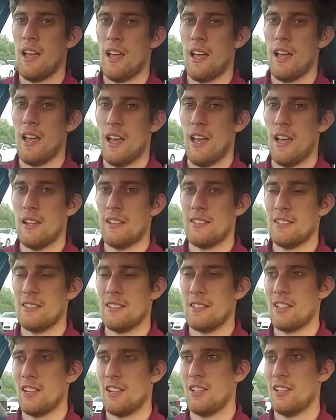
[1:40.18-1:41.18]

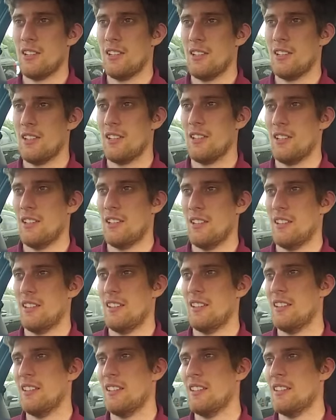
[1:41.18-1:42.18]
and
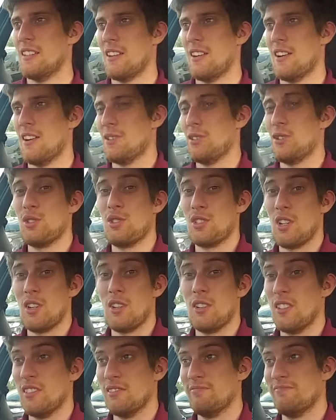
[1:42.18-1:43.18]
I'll just show
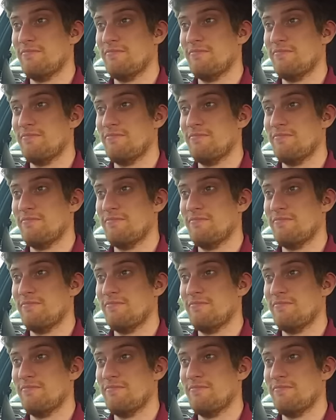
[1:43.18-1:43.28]
you.